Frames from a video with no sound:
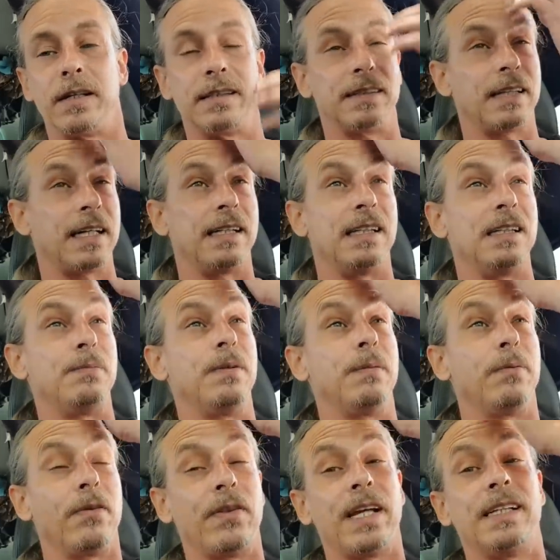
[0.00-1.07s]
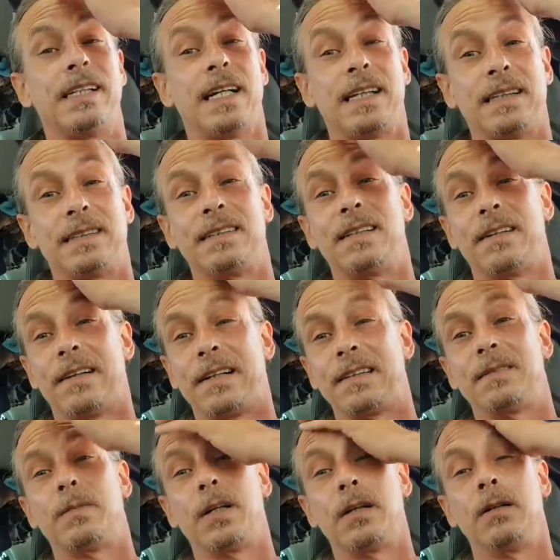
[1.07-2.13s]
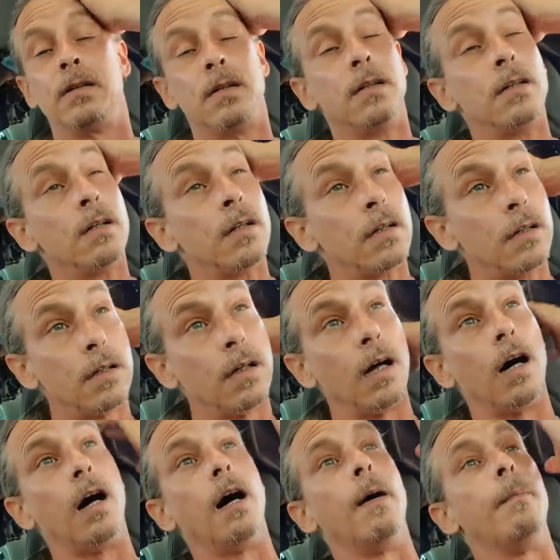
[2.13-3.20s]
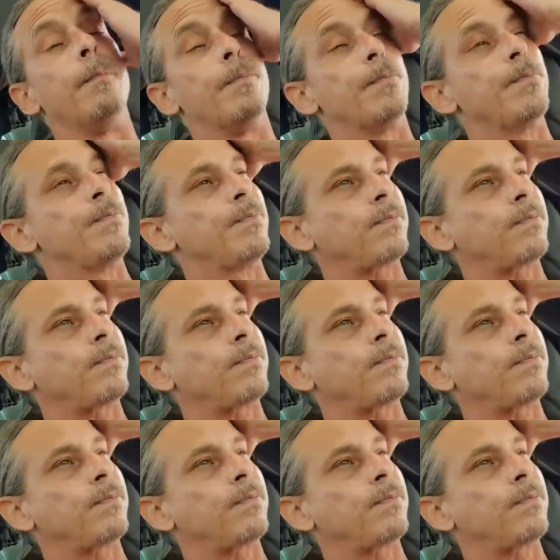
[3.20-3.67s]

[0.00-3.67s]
It's like these people they take it serious, man. Um,